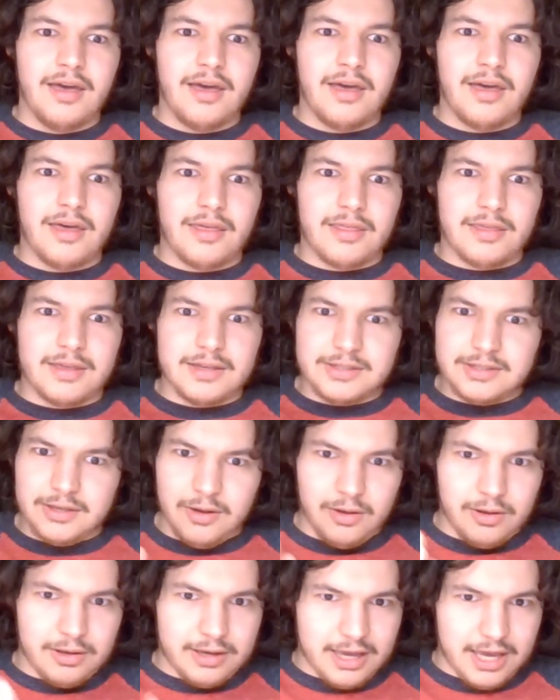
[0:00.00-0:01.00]
this
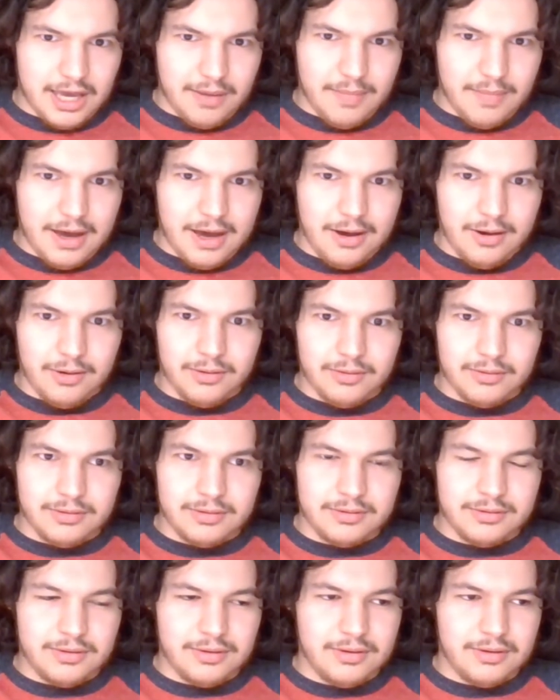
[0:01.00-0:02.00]
all came out
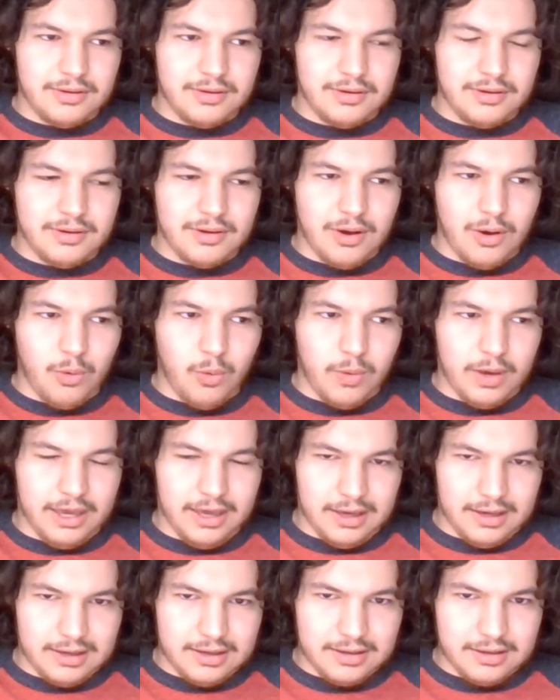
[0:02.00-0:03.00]
a
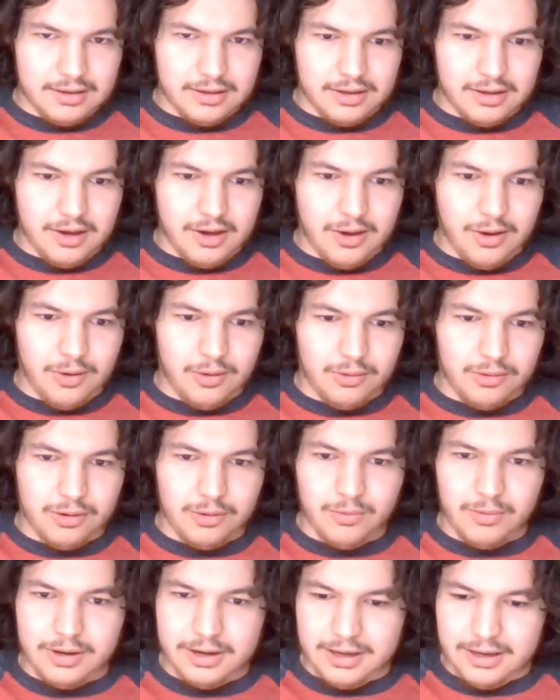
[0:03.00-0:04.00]
week ago or
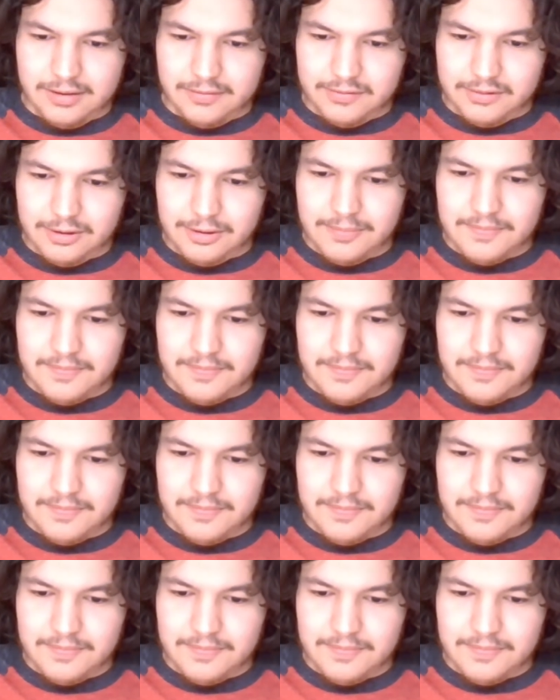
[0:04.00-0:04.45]
whatever.